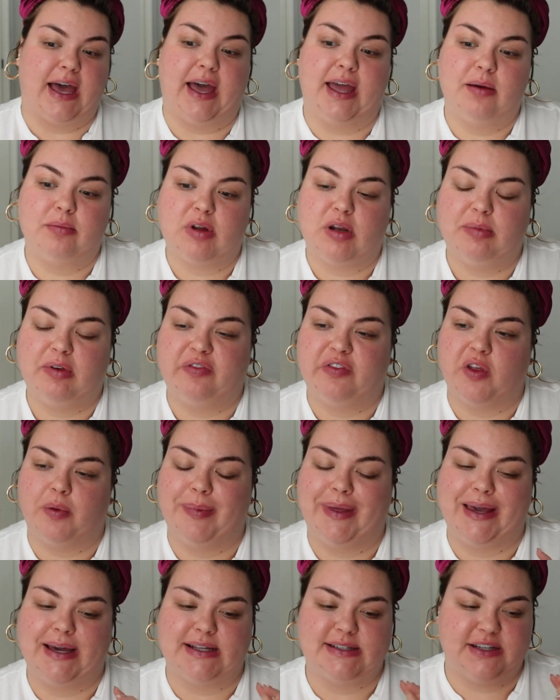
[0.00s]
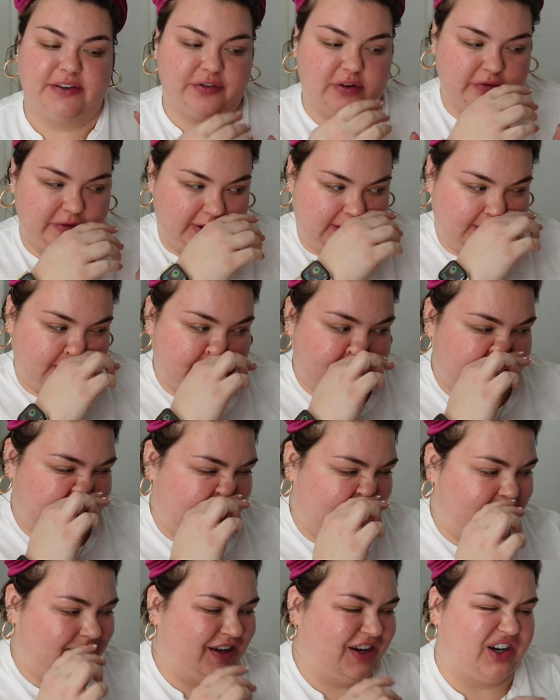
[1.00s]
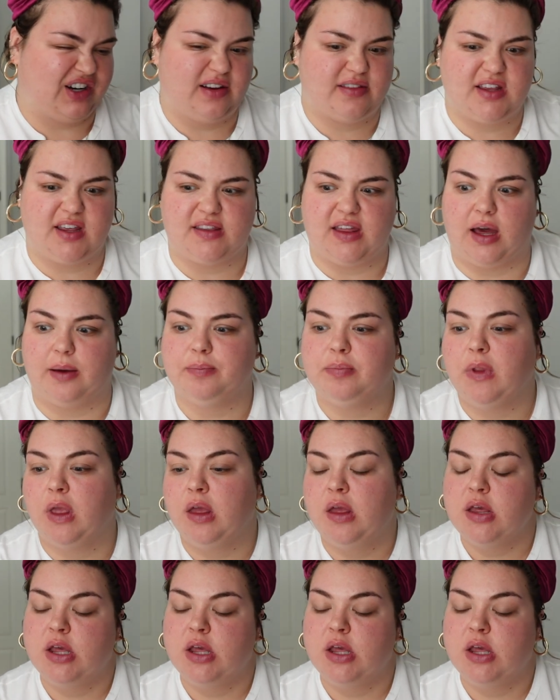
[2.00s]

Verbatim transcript: I'm gonna be filming a different video today. I think I already said that.